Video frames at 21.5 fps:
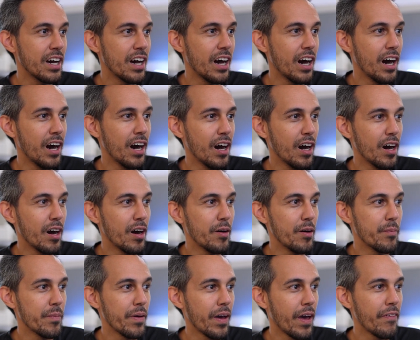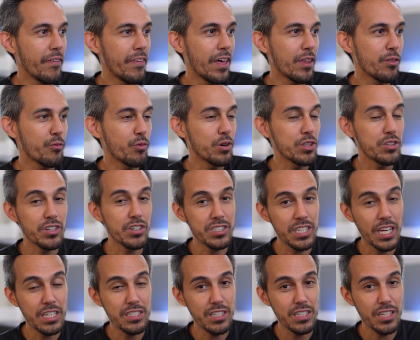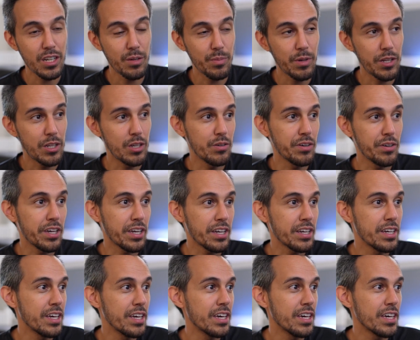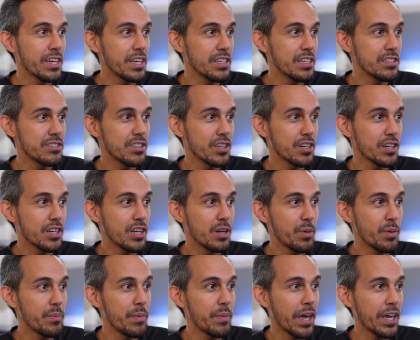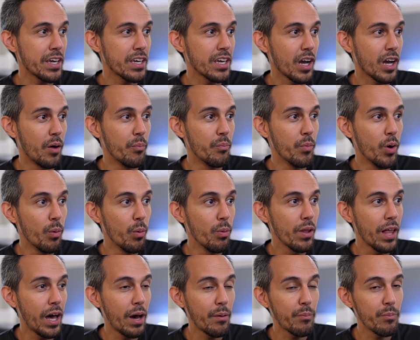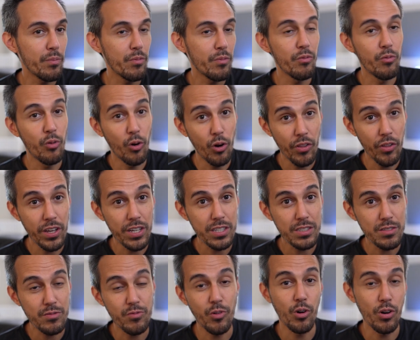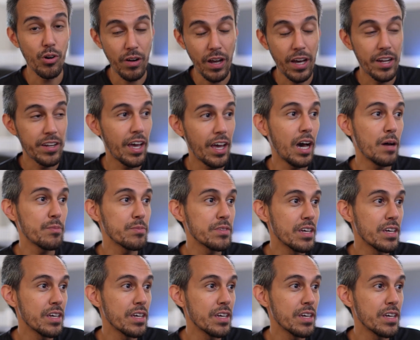Um, and then what they're essentially going to be doing is they're going to be making a mobile app for this, for ADAPT,